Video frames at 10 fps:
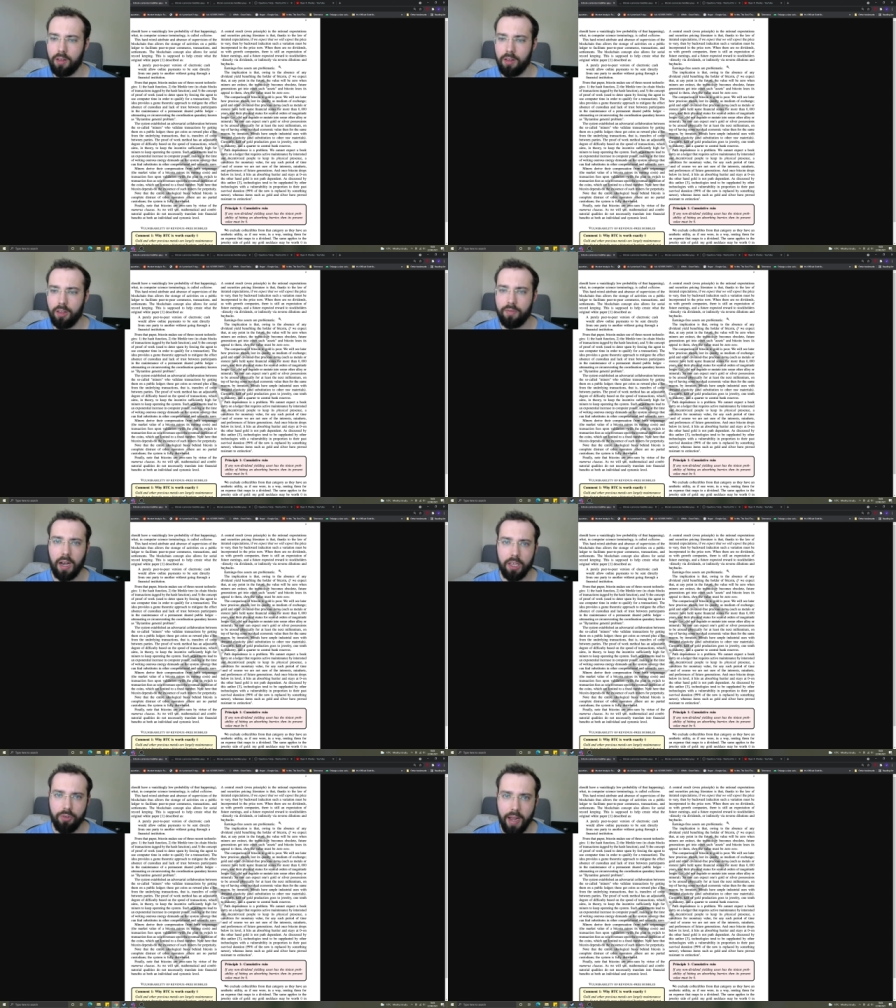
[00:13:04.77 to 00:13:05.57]
the
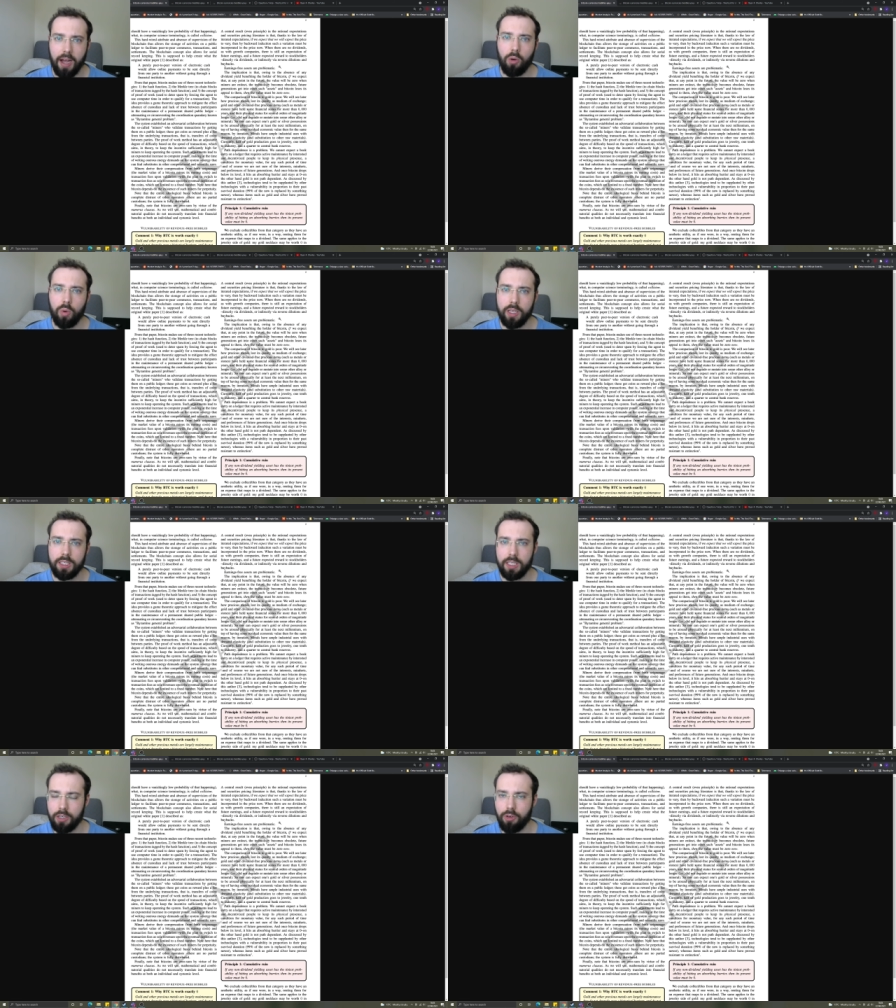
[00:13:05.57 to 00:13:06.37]
value now is
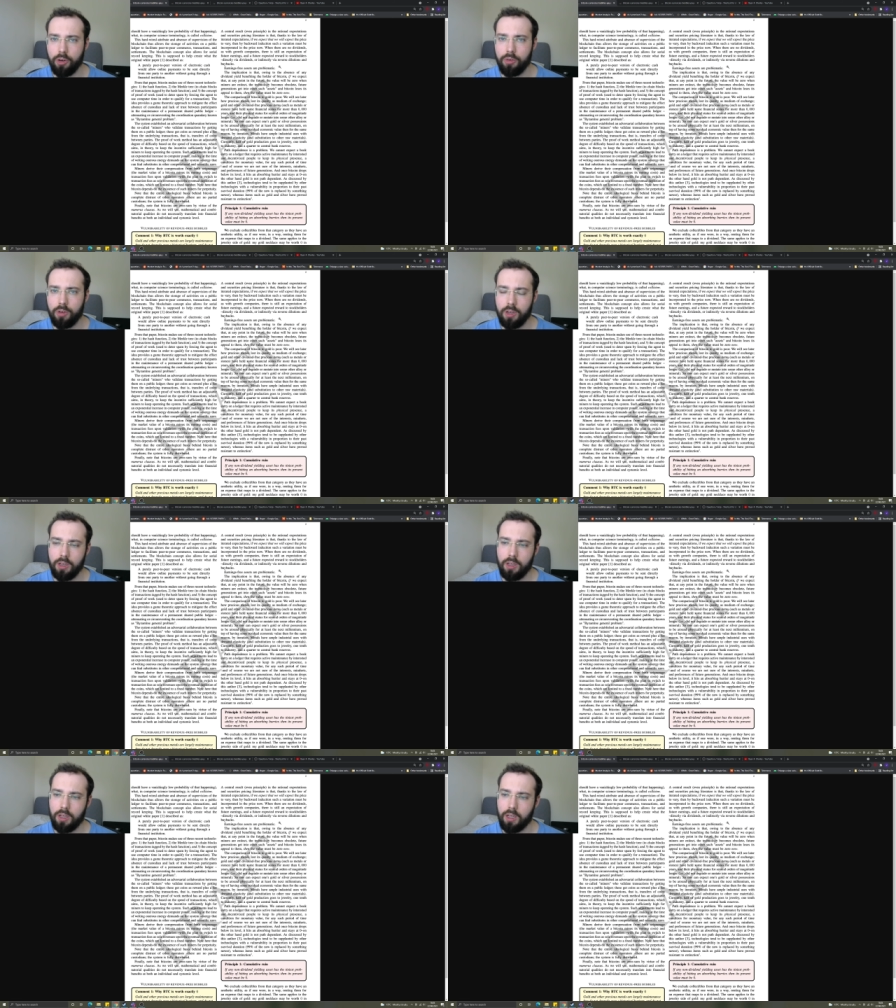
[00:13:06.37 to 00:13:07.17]
zero.
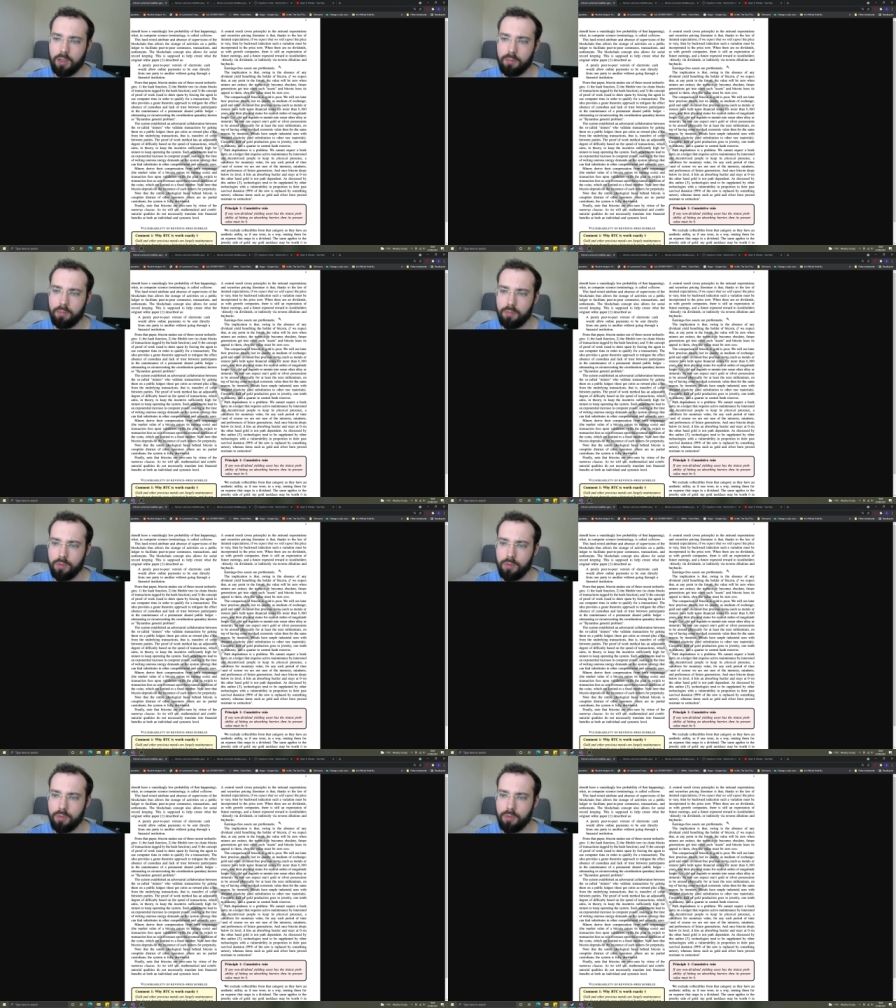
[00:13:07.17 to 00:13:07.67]
Um,